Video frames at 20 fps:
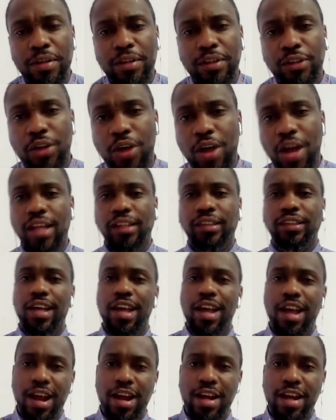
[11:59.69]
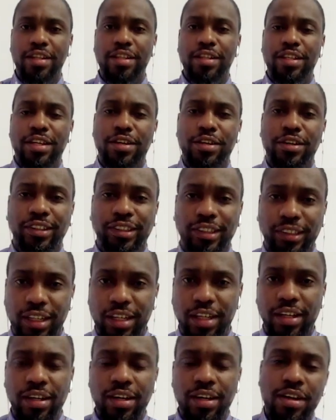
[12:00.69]
So as they are in D R
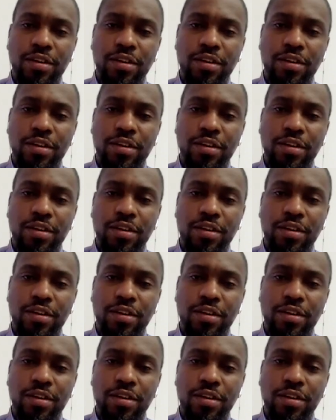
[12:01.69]
C,